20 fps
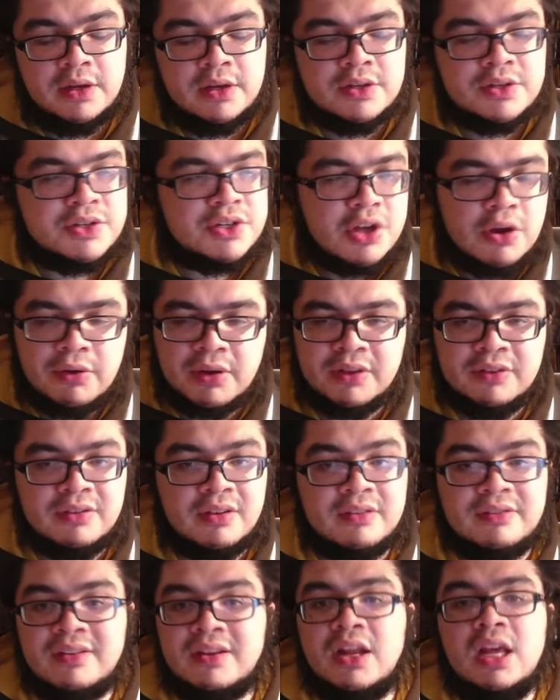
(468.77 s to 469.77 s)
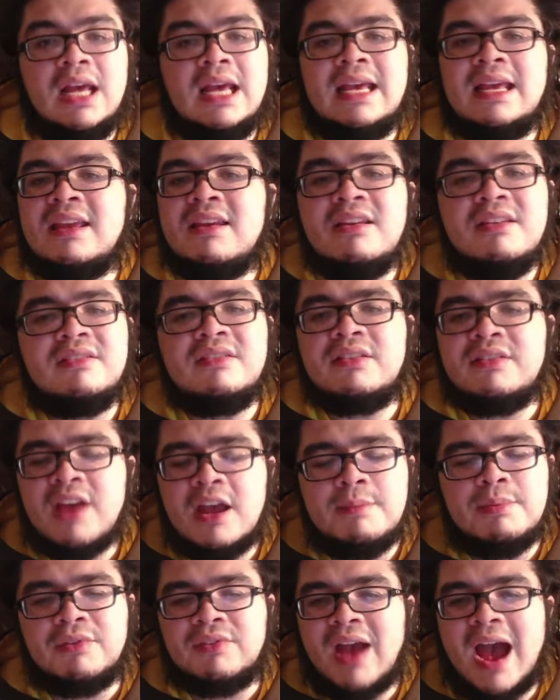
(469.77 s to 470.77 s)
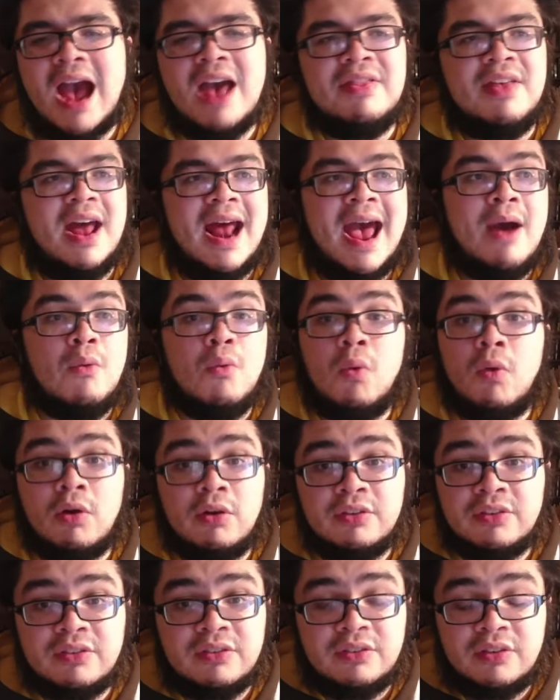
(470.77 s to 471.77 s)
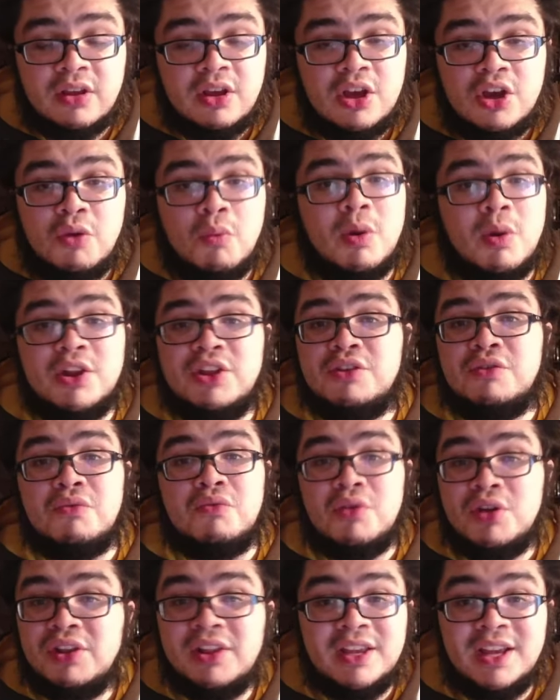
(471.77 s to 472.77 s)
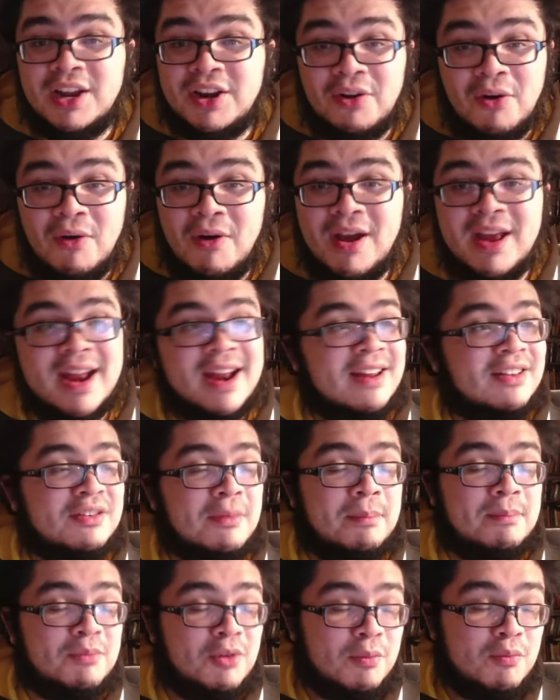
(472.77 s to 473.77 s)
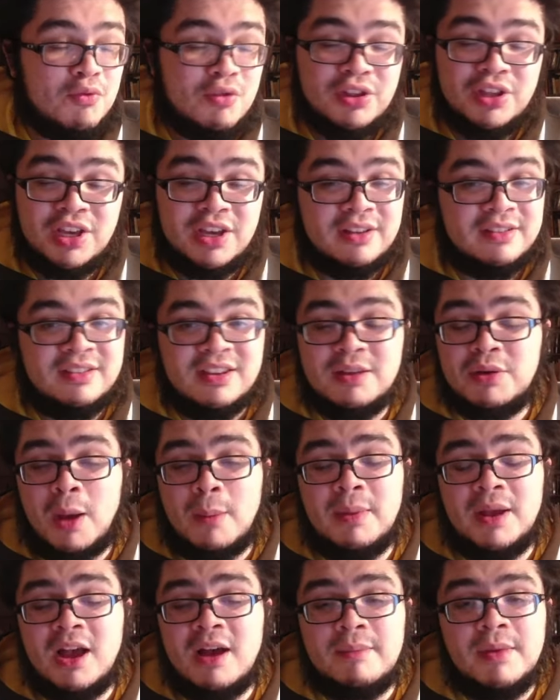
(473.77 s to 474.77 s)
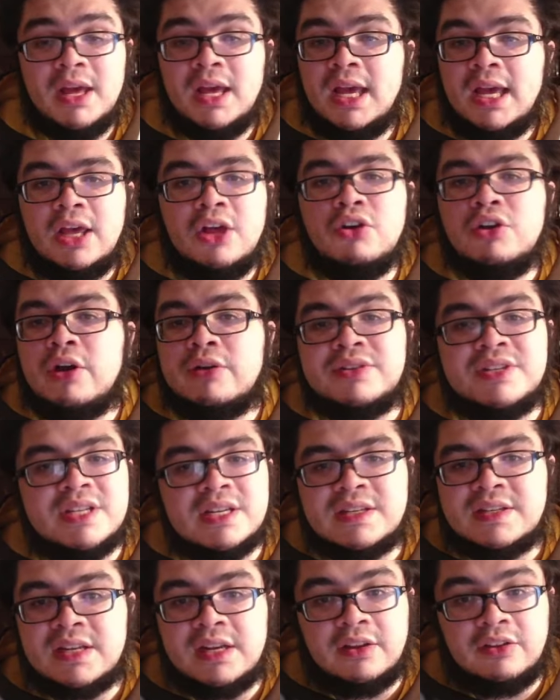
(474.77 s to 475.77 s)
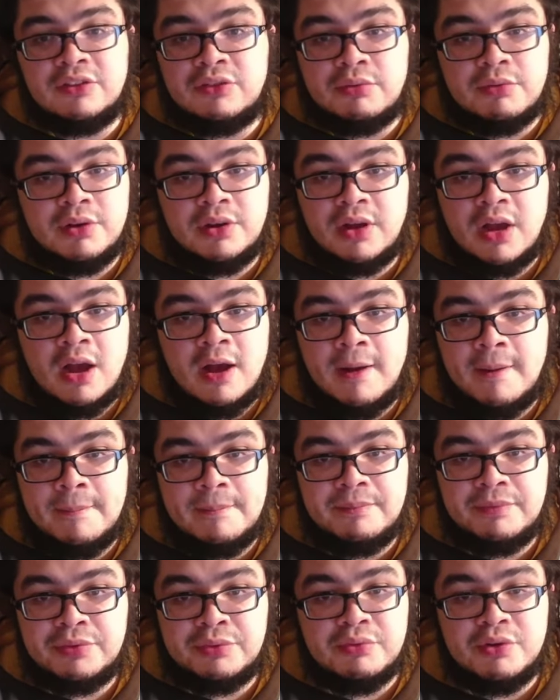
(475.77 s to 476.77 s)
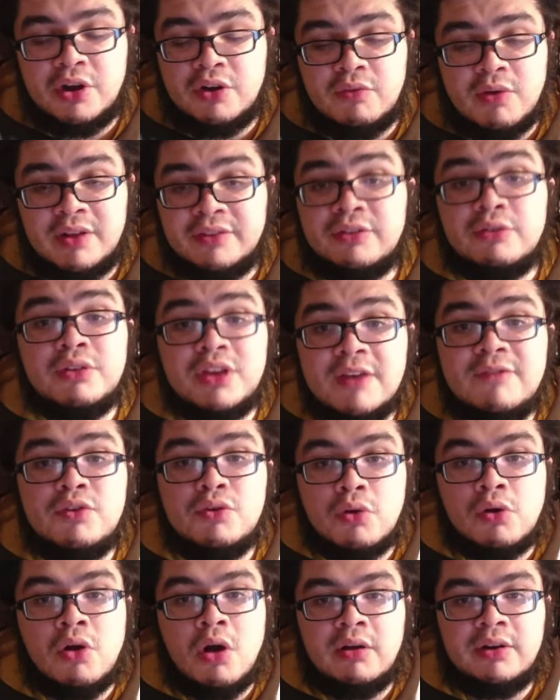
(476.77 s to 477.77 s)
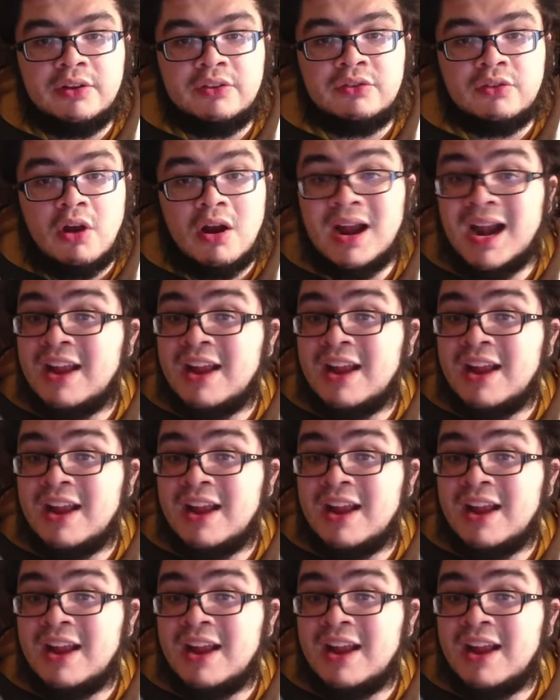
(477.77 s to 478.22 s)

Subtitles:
So consistent. He's the type of guy that at worst, when you're really annoyed and it's a really good team coming up, he'll go 6 innings, three earned runs. He'll give you a quality start.